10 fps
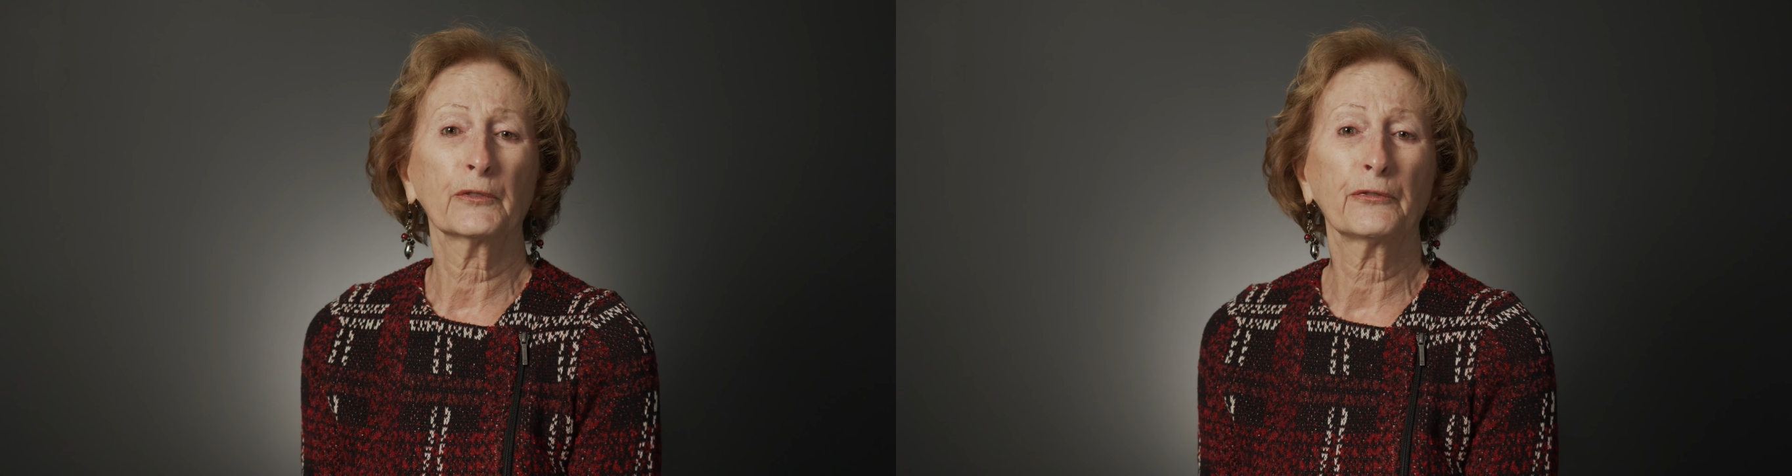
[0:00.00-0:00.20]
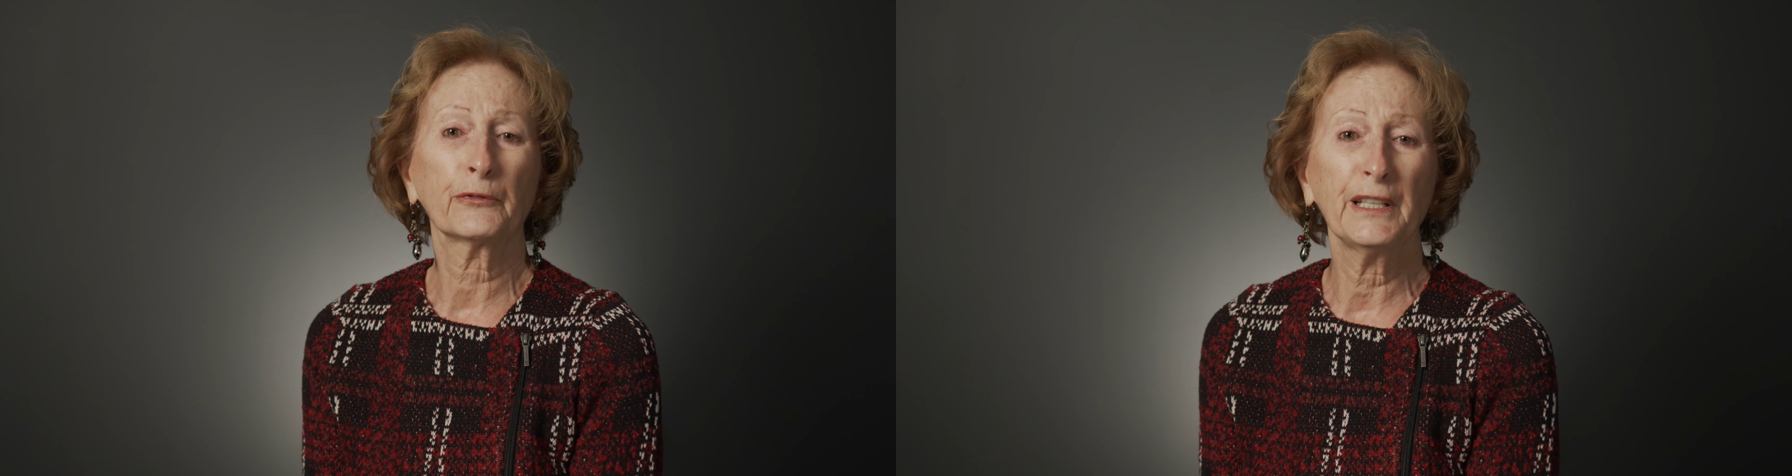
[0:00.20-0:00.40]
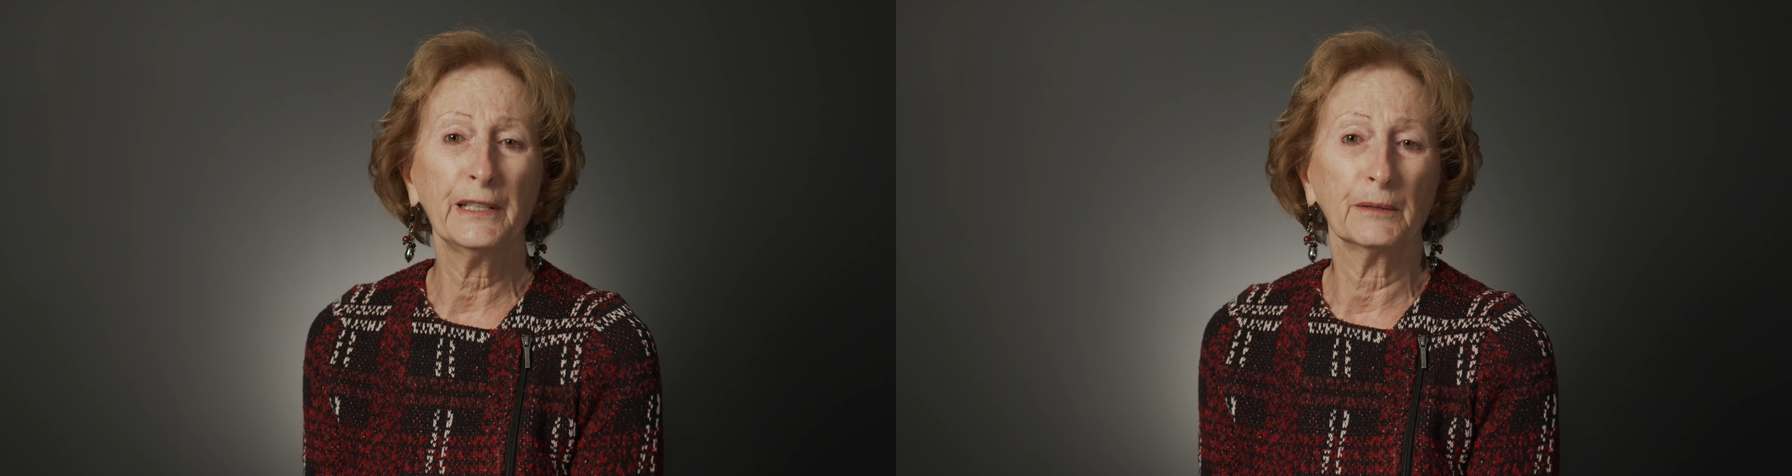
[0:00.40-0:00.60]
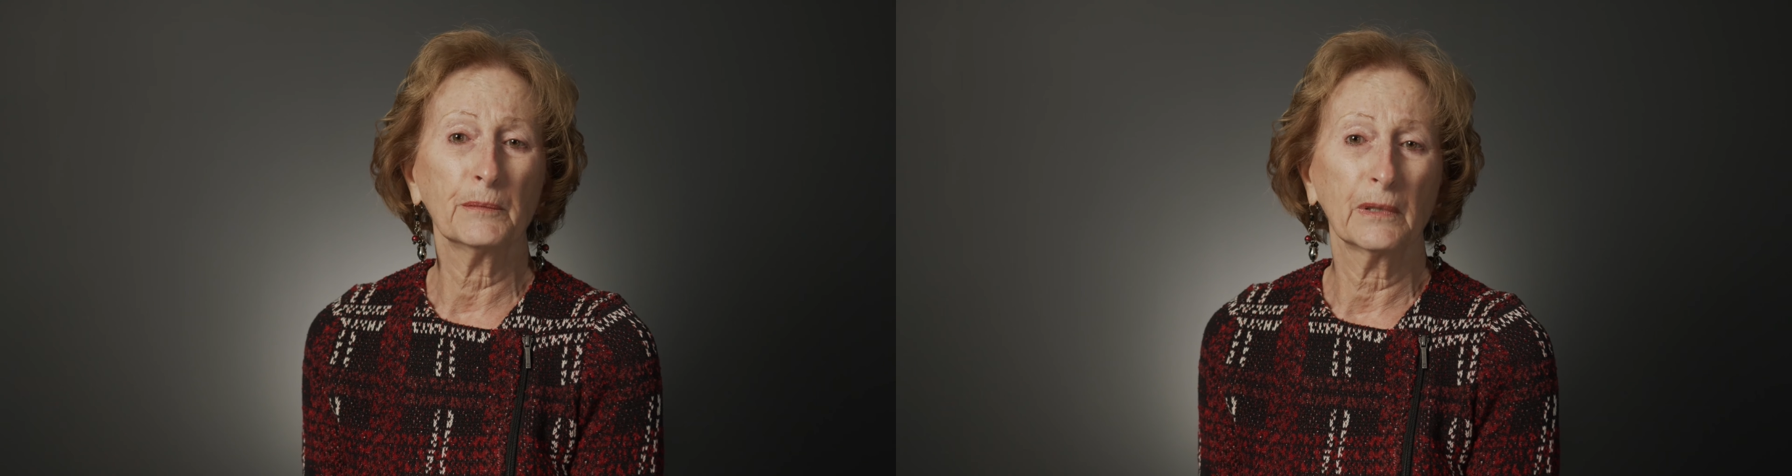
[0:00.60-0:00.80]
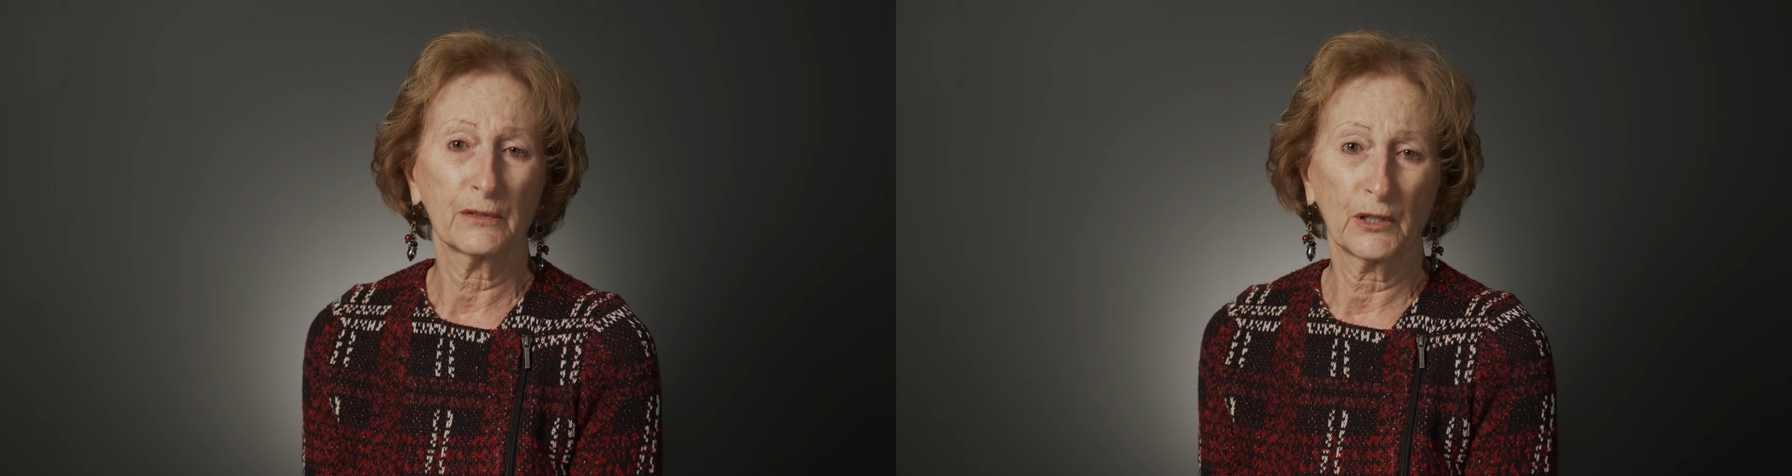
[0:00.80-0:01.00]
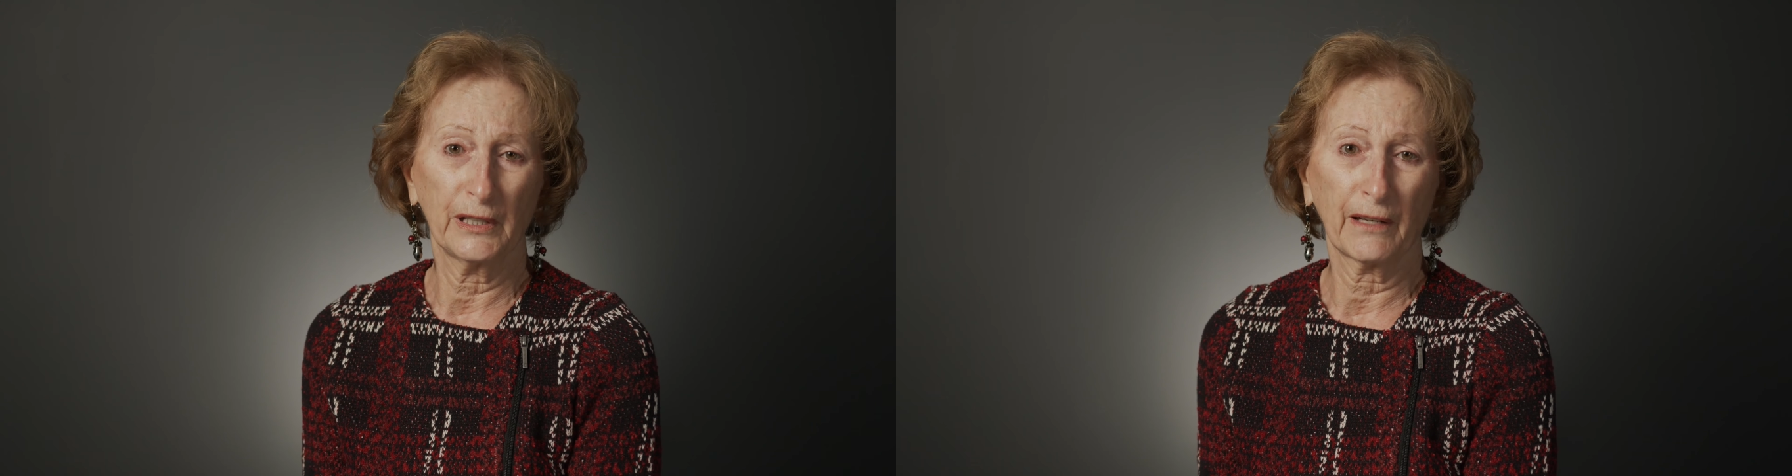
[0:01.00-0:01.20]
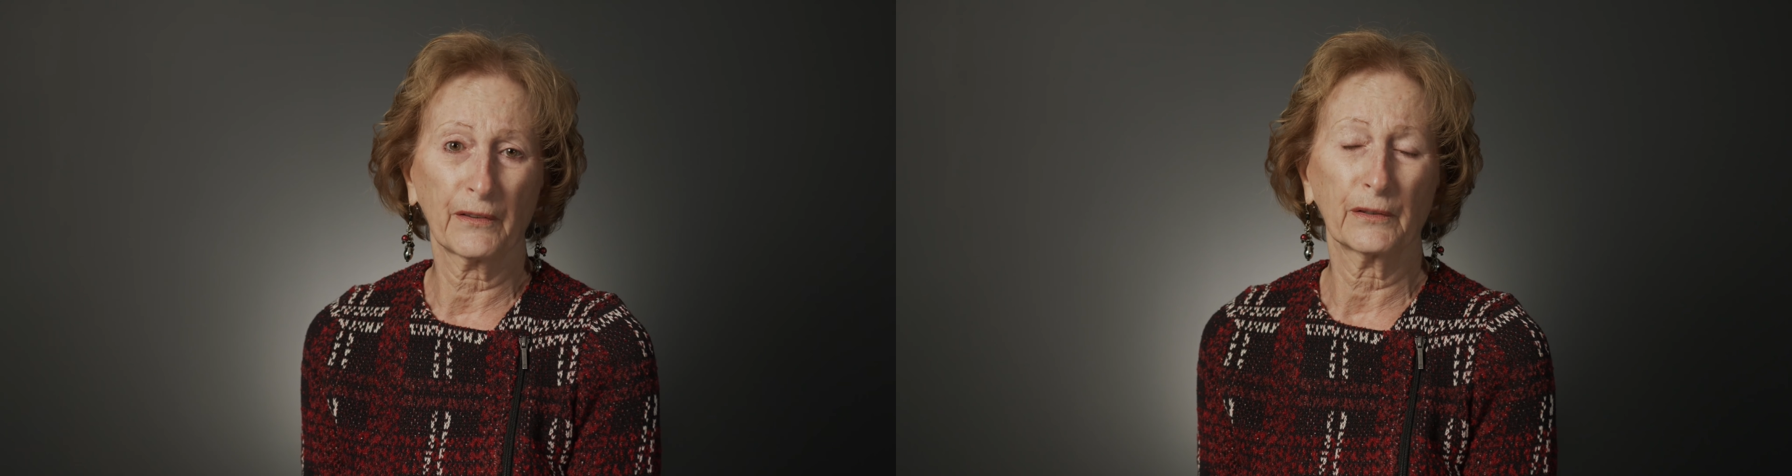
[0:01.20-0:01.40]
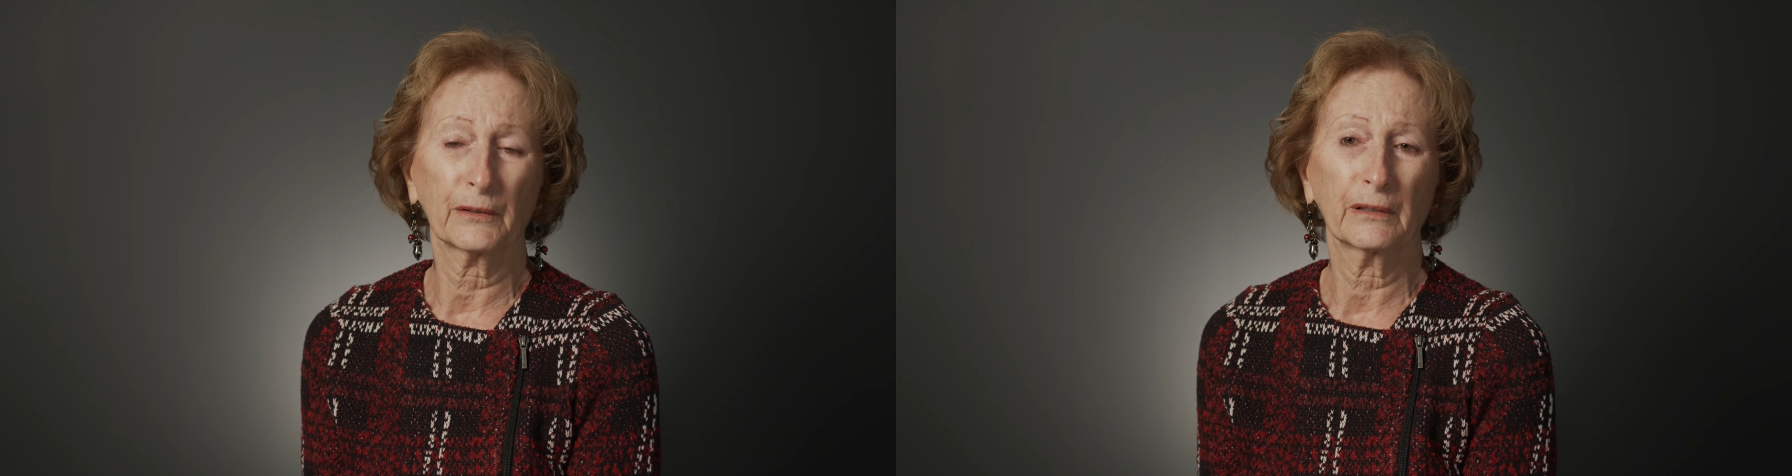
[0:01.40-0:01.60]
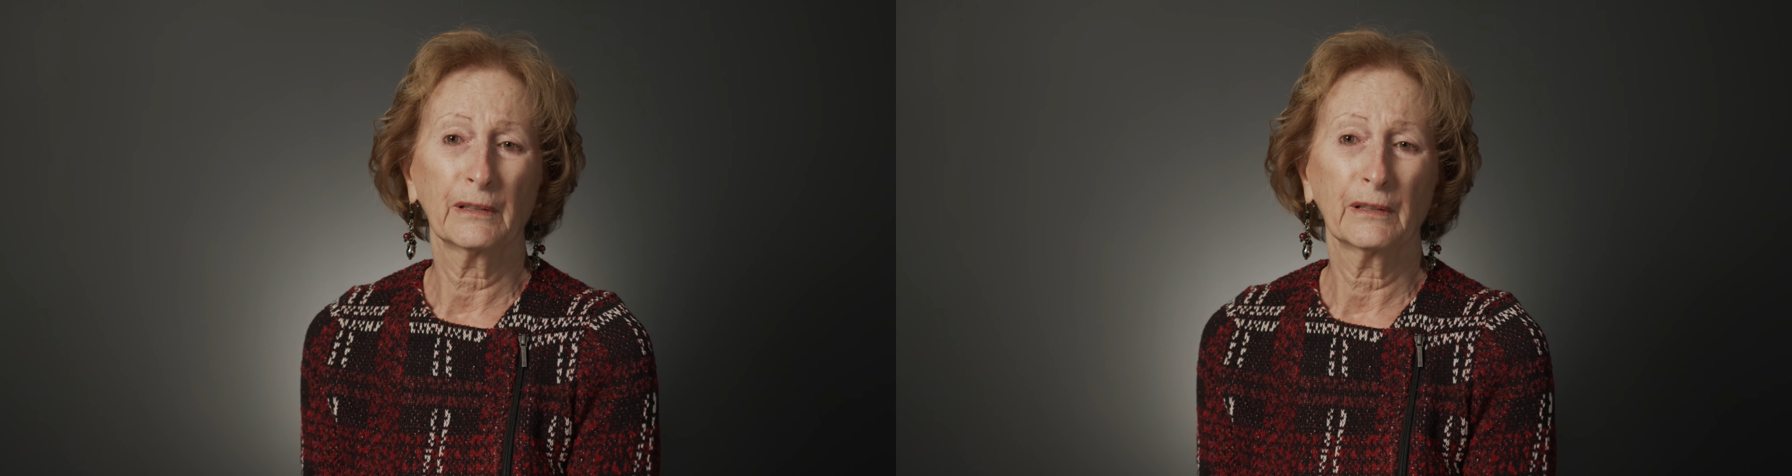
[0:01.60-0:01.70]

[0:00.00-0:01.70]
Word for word: freedom together,